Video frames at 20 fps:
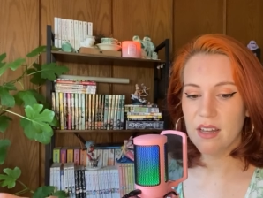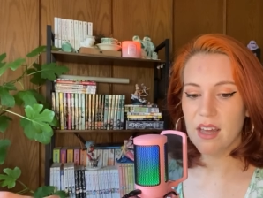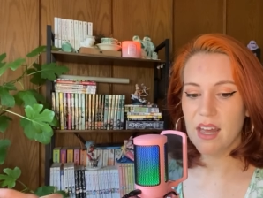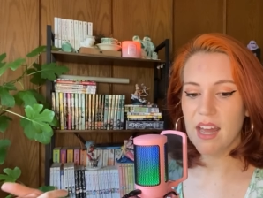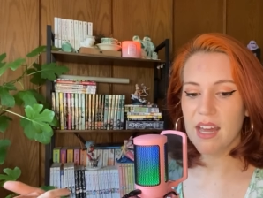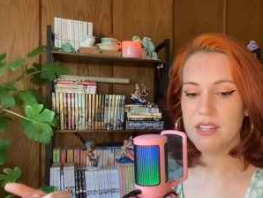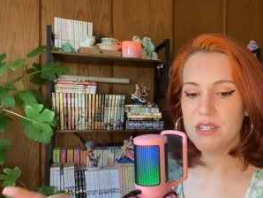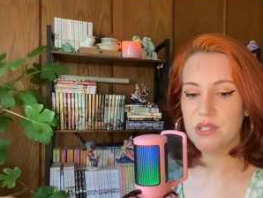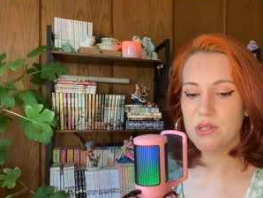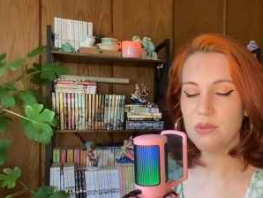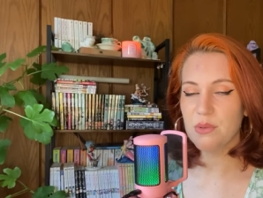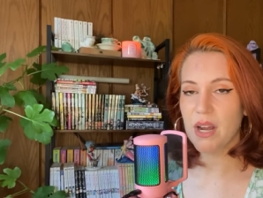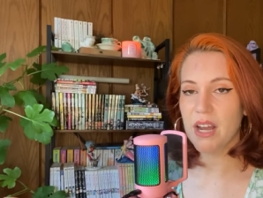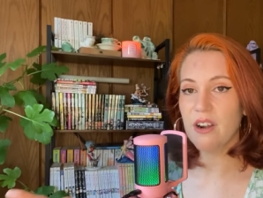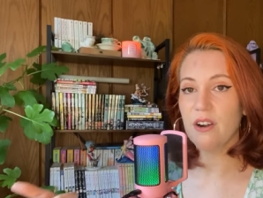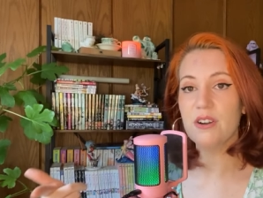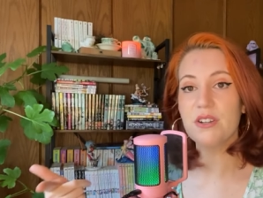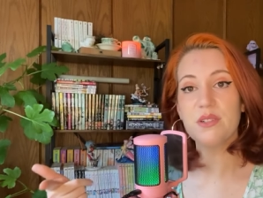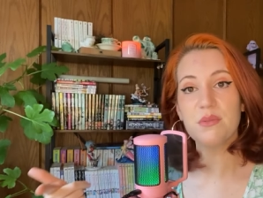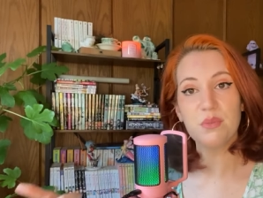as the
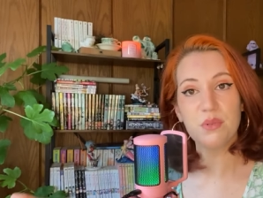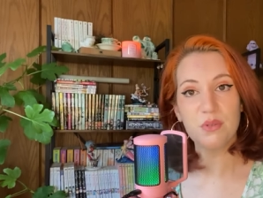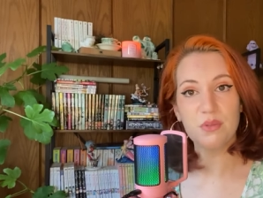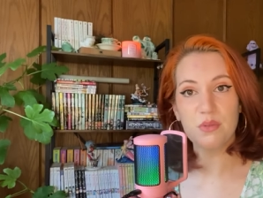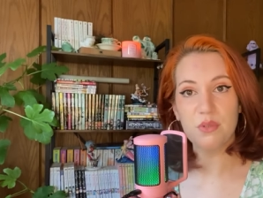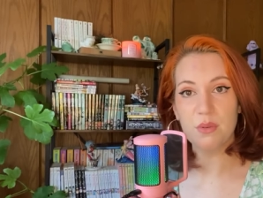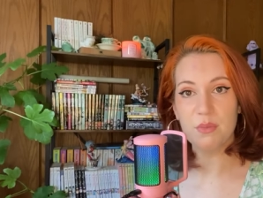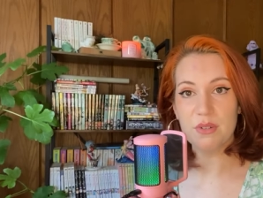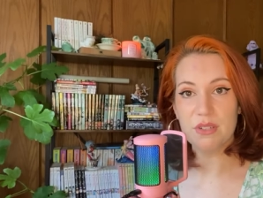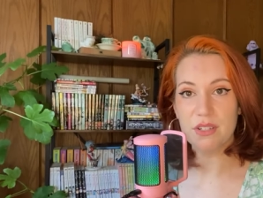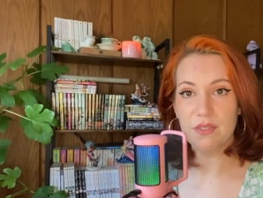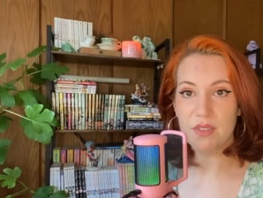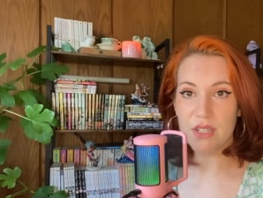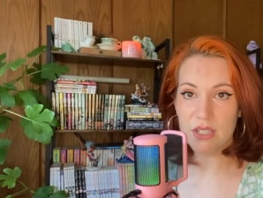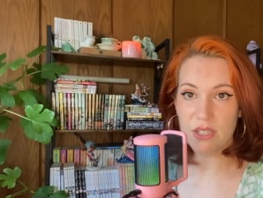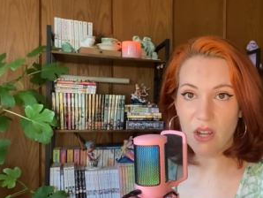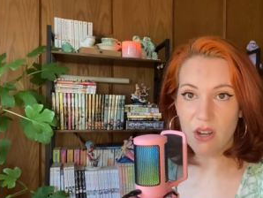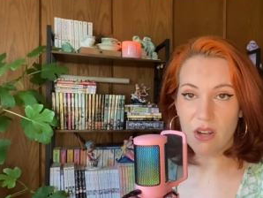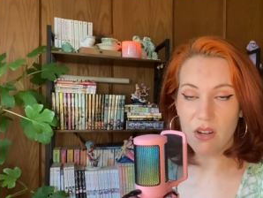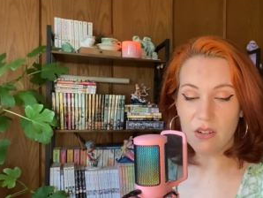writers and performers of the
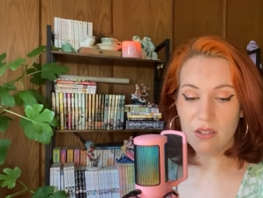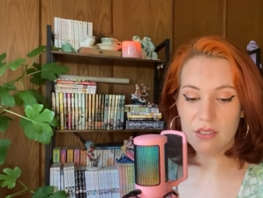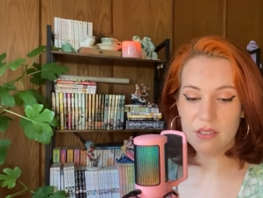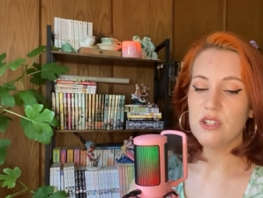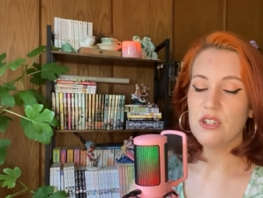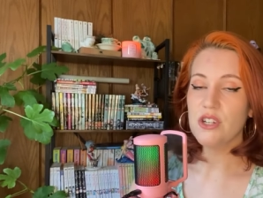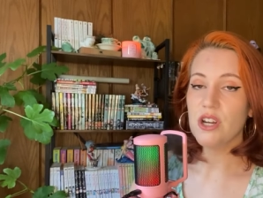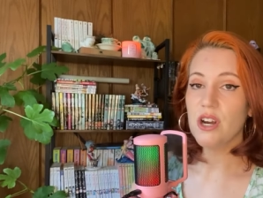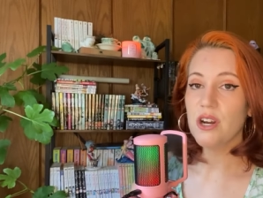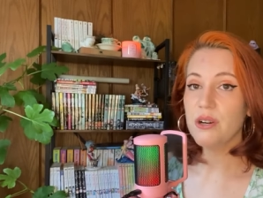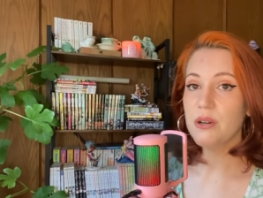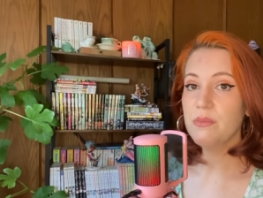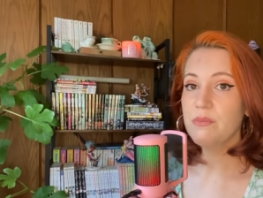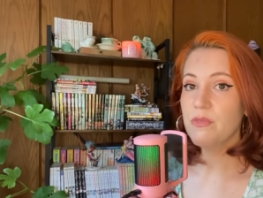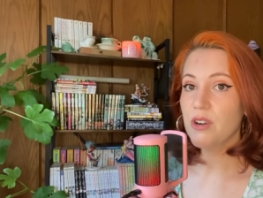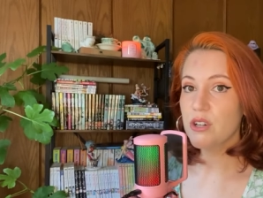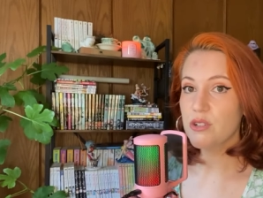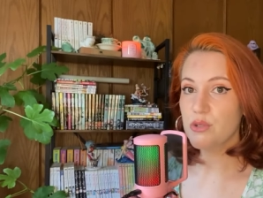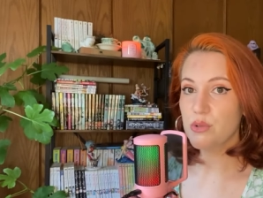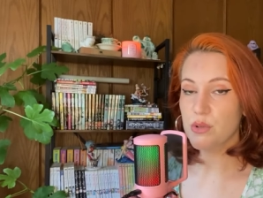song. The term
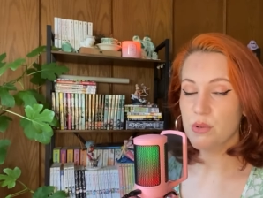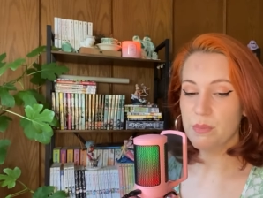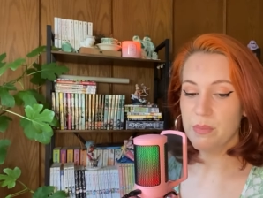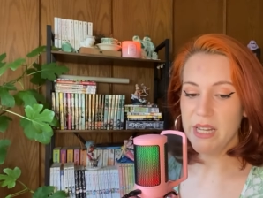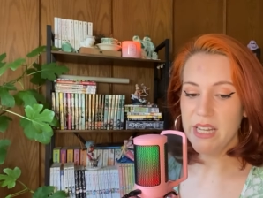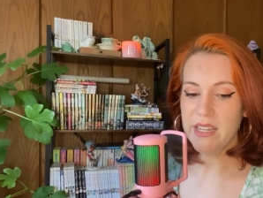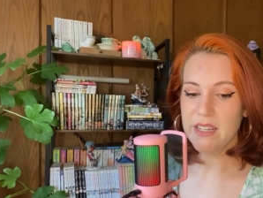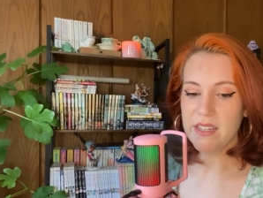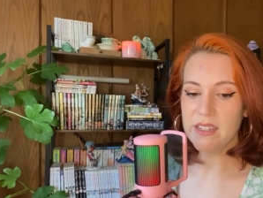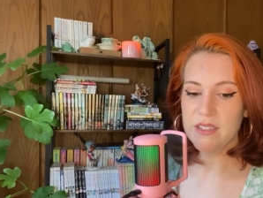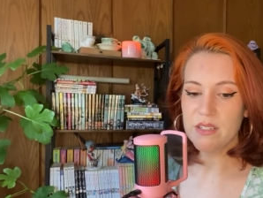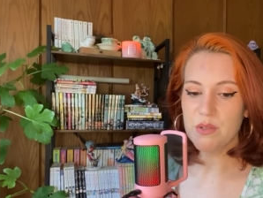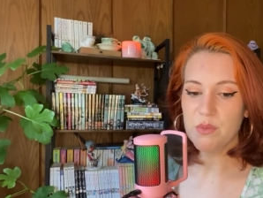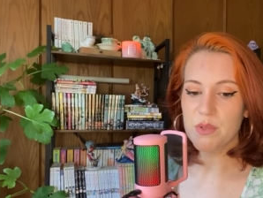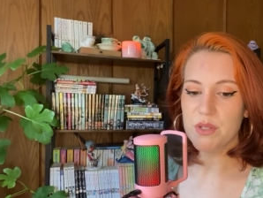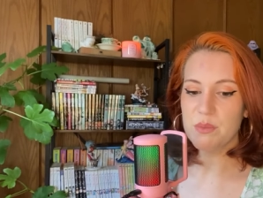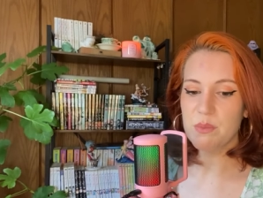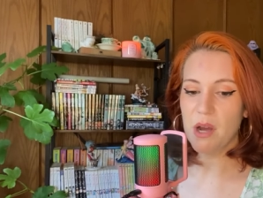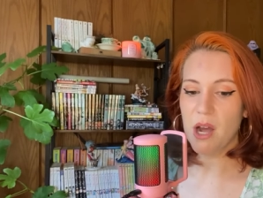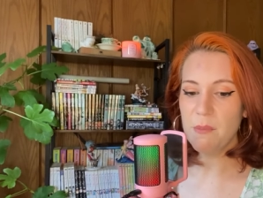virtual band
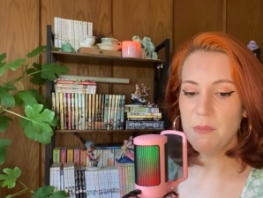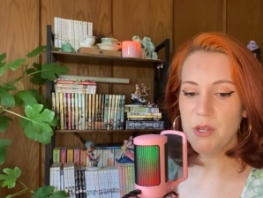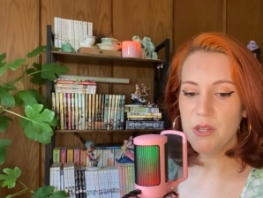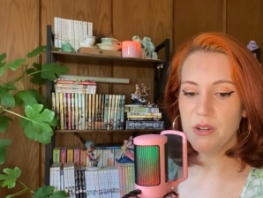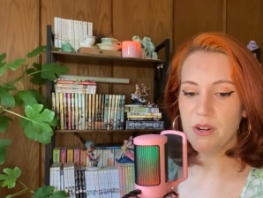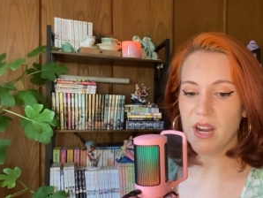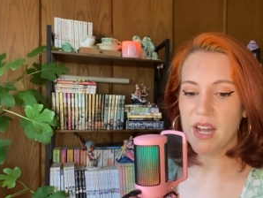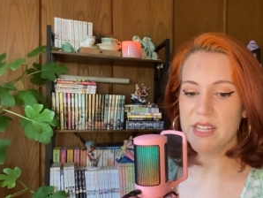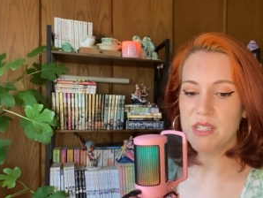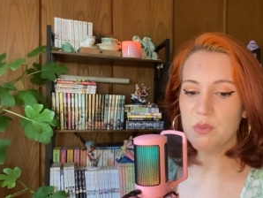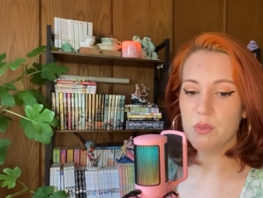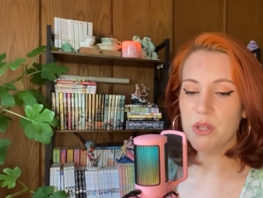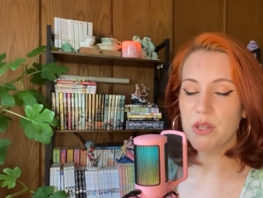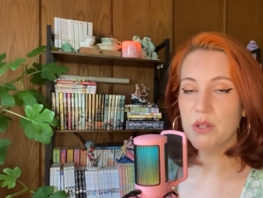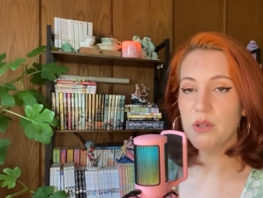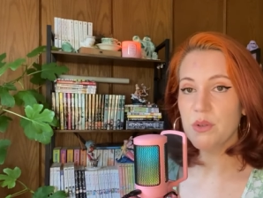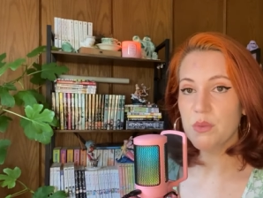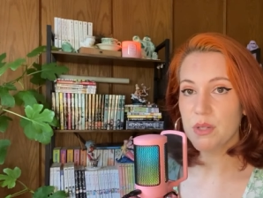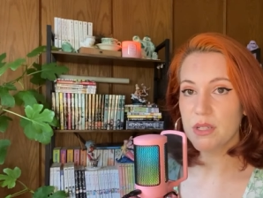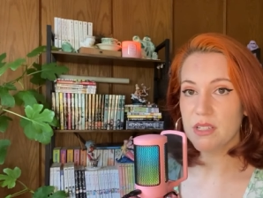was popularized with
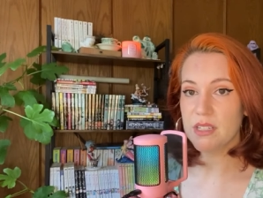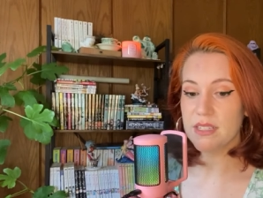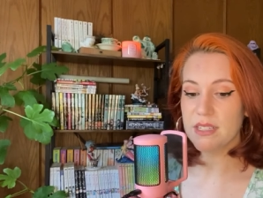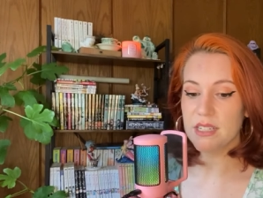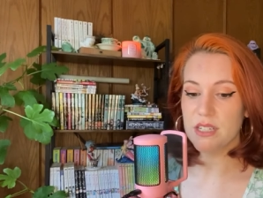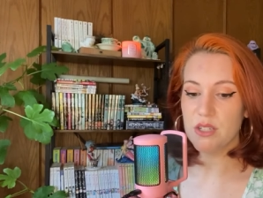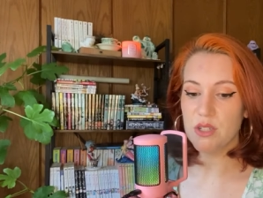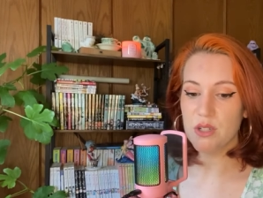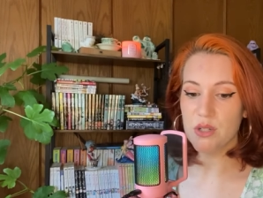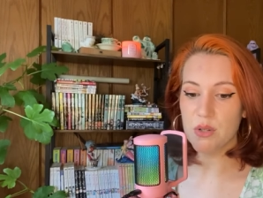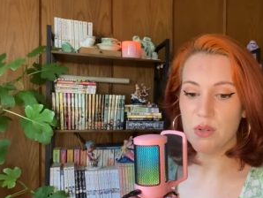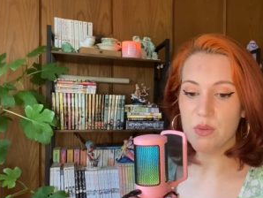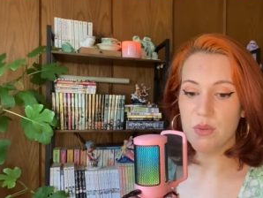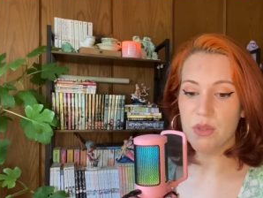Gorillaz in two